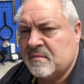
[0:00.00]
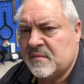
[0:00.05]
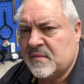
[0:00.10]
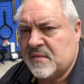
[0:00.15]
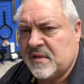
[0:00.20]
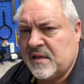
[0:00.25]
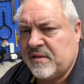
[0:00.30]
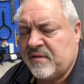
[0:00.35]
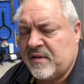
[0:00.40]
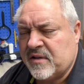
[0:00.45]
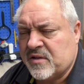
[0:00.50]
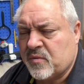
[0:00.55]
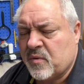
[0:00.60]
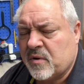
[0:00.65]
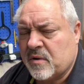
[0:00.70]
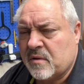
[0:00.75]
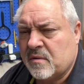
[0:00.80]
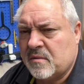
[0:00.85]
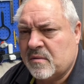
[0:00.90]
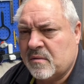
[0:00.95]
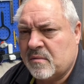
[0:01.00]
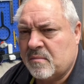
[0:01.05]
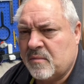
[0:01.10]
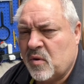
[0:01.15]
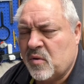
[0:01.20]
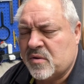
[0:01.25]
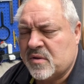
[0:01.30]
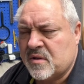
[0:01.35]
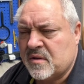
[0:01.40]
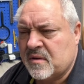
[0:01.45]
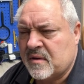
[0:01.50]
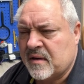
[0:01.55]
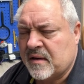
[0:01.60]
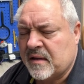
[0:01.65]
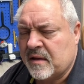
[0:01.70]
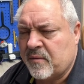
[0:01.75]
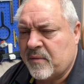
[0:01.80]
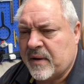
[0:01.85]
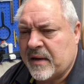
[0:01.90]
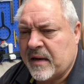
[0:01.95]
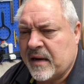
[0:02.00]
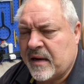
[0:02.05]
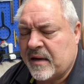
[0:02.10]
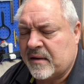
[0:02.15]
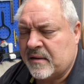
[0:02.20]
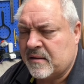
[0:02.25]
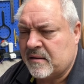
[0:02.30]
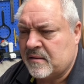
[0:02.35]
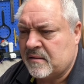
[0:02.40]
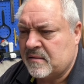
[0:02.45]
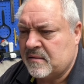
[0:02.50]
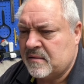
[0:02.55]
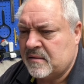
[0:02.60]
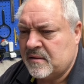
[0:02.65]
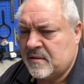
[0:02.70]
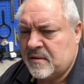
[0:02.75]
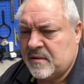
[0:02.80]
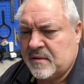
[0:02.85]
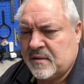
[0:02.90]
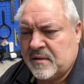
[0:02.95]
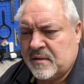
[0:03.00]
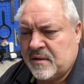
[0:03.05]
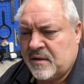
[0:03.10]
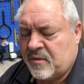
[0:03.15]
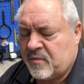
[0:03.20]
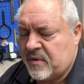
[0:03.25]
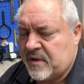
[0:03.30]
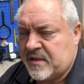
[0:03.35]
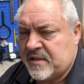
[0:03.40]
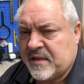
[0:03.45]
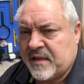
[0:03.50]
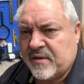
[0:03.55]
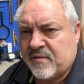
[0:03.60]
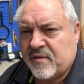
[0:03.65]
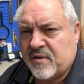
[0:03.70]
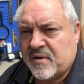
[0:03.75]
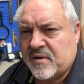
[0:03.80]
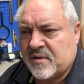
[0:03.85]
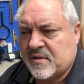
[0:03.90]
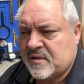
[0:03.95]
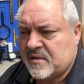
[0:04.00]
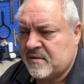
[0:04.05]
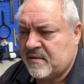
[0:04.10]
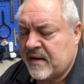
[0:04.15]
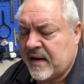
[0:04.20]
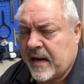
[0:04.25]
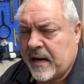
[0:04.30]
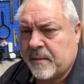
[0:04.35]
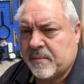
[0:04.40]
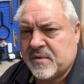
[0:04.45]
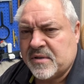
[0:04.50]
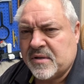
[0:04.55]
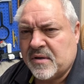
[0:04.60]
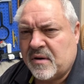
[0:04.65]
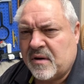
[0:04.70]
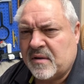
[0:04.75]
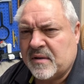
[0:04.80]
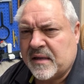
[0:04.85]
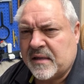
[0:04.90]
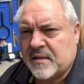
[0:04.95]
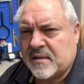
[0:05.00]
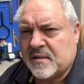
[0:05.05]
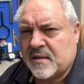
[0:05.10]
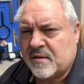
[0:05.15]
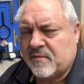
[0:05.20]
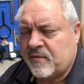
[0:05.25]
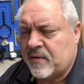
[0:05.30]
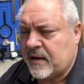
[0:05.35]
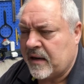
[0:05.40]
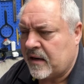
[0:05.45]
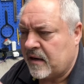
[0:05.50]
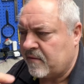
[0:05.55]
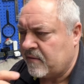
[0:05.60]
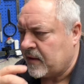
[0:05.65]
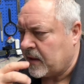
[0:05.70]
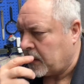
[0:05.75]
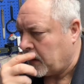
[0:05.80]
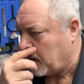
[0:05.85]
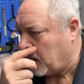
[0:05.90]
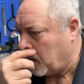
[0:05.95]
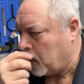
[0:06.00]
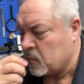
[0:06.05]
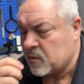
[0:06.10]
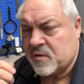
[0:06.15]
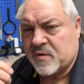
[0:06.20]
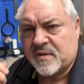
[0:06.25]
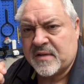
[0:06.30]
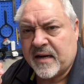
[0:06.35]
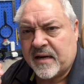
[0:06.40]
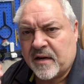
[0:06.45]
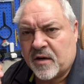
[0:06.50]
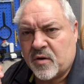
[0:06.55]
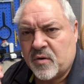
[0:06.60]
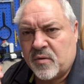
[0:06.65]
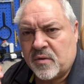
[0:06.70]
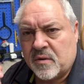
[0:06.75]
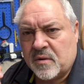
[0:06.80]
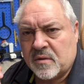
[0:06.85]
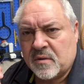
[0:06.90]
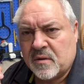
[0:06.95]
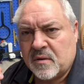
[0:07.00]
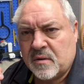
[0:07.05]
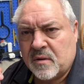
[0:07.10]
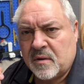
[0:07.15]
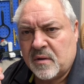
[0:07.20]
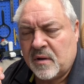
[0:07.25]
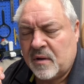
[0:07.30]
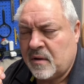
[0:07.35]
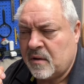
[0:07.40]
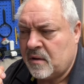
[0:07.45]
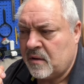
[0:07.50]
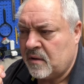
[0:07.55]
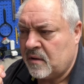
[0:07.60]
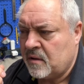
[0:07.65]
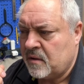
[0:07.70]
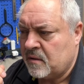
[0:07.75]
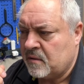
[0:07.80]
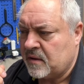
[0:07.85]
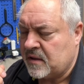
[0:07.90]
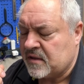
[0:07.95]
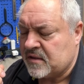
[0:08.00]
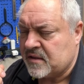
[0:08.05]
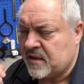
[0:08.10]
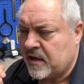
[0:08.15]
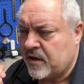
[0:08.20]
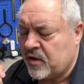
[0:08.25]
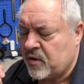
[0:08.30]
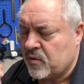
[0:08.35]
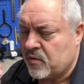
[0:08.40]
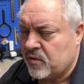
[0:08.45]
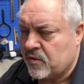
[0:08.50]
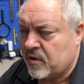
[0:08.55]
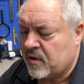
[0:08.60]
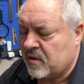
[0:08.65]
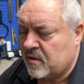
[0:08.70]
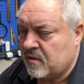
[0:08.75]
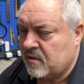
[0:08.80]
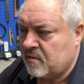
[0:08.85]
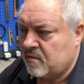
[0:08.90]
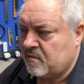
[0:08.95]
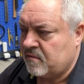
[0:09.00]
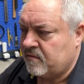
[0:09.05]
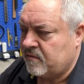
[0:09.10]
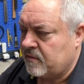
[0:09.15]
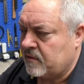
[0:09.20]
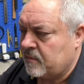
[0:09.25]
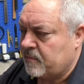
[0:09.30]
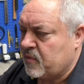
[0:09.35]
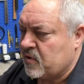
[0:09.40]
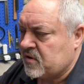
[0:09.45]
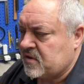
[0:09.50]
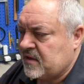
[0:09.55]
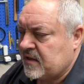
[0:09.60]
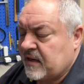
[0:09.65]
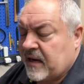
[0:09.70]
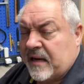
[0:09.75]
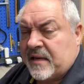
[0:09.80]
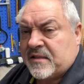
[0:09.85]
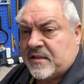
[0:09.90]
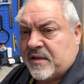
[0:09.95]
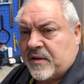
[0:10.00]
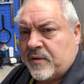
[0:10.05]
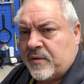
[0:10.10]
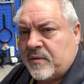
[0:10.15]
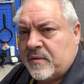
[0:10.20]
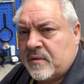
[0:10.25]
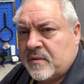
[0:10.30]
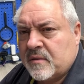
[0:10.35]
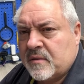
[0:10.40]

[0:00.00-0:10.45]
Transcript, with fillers: TVs were the most thing that we got and receivers, amps, all that stuff. We got everything, which was kind of cool because then you learned from the person next to you